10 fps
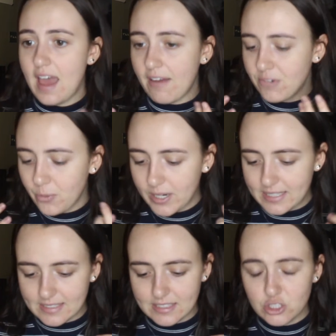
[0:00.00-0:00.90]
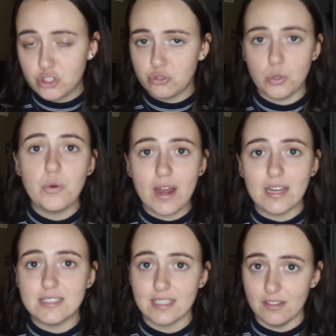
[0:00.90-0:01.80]
Everyone is
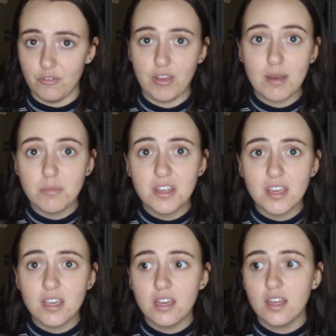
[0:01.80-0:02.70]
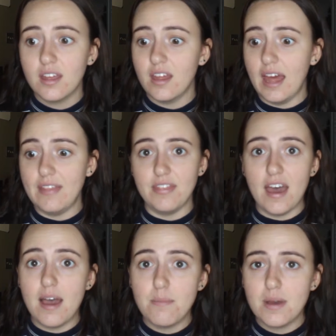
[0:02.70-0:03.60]
scrutinizing the family and
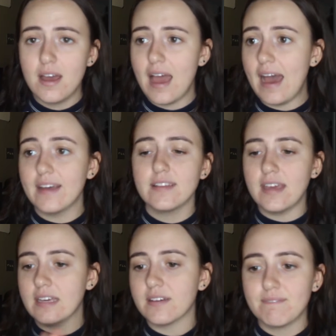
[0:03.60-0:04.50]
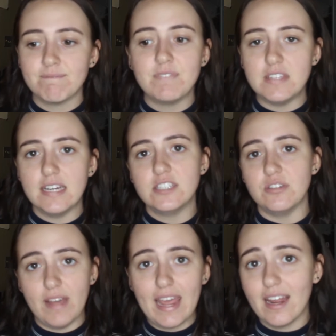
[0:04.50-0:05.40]
them at, like, the age
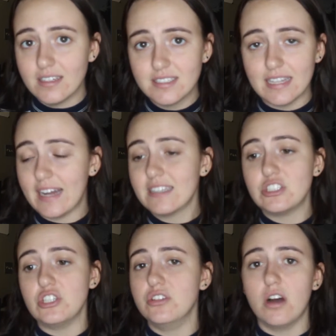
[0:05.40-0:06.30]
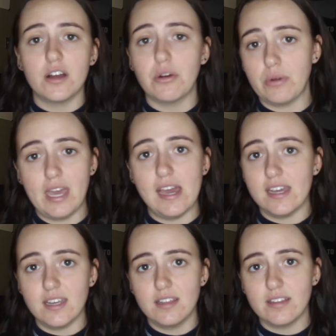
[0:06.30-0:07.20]
of 8. That is not
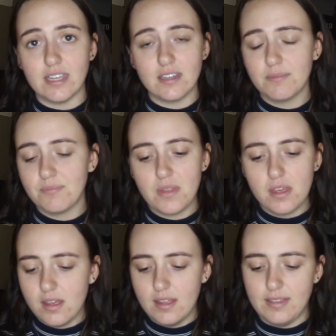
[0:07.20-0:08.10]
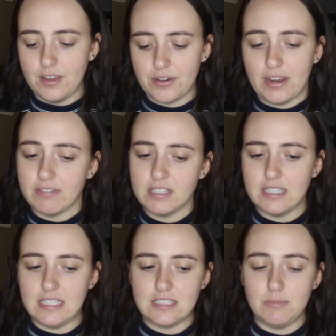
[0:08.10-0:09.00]
okay. Like, there
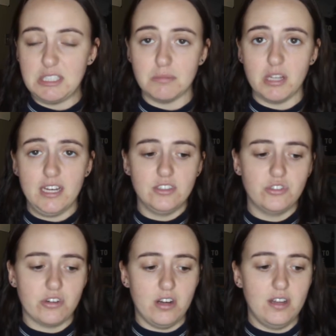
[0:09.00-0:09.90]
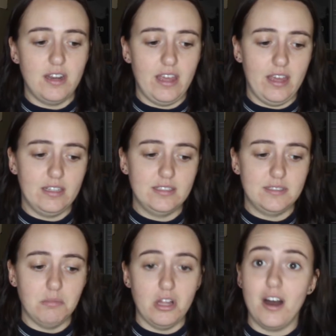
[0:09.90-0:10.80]
definitely needs to be some lines drawn and
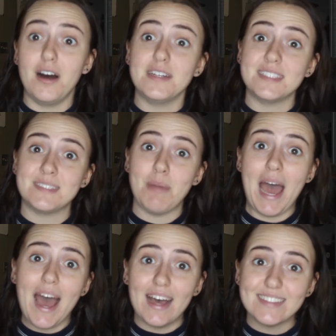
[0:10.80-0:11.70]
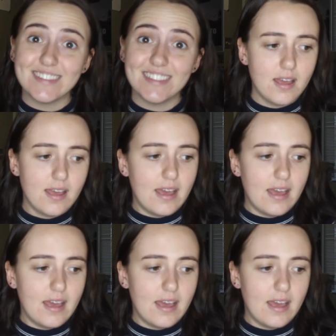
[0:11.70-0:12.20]
some laws passed.